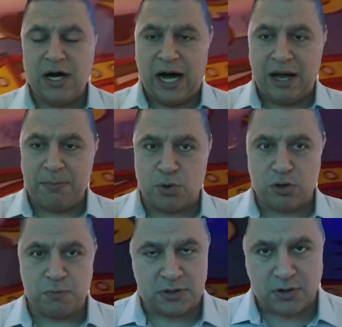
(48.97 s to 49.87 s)
I'm good
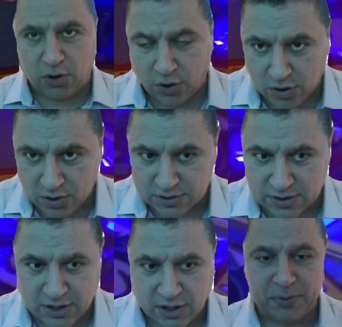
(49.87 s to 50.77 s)
with all the
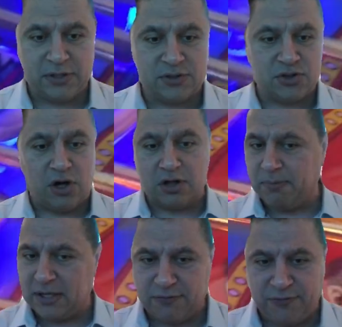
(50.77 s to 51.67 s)
companies, all the
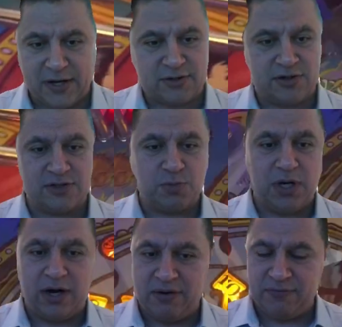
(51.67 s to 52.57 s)
manufacturers. We're
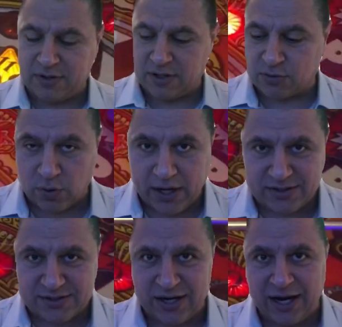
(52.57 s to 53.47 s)
having a great
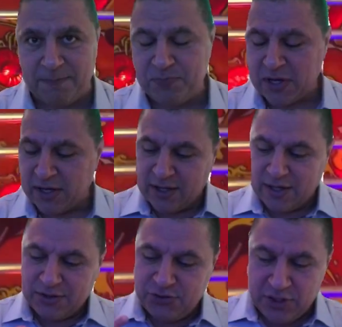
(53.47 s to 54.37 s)
time.
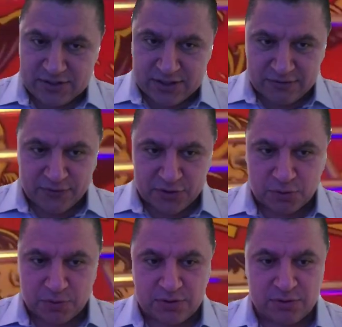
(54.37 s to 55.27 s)
This info
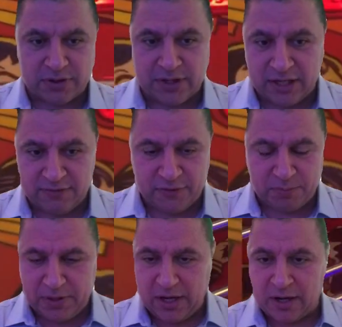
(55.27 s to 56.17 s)
you are getting from
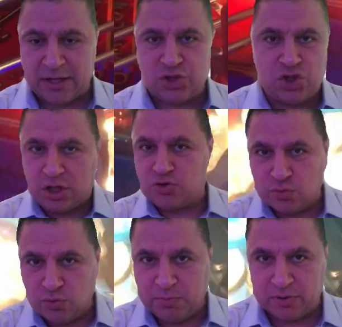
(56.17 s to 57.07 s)
me are not just
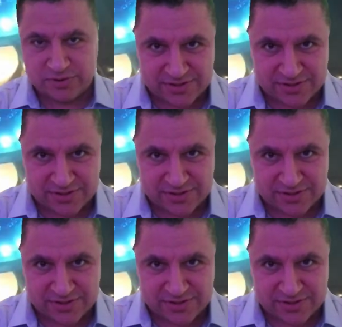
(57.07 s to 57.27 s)
rumors.